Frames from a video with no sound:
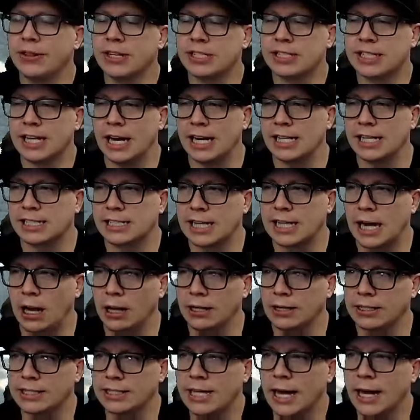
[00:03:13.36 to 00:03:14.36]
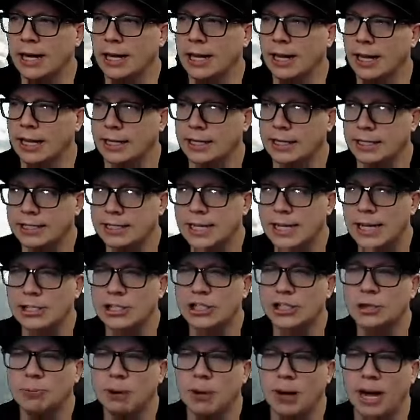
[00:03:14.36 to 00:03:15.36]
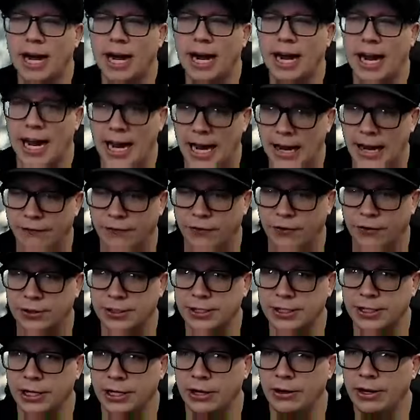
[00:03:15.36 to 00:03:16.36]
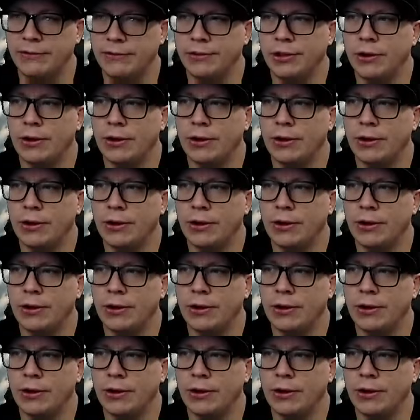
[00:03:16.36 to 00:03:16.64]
this guy's style. It's not super high effort. You know, even